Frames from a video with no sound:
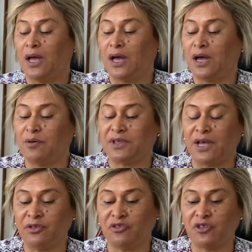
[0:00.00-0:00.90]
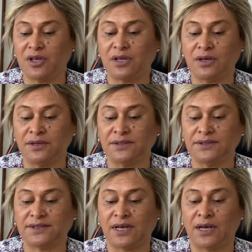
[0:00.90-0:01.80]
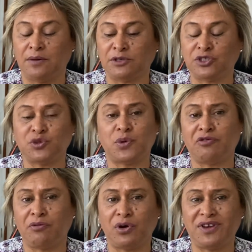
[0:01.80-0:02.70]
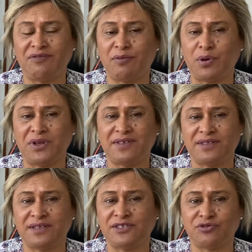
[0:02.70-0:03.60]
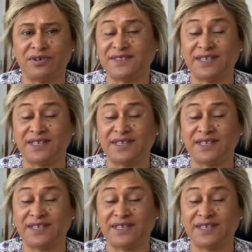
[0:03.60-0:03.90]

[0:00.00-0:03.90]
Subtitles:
The other thing is I just want to remind everybody that these reads,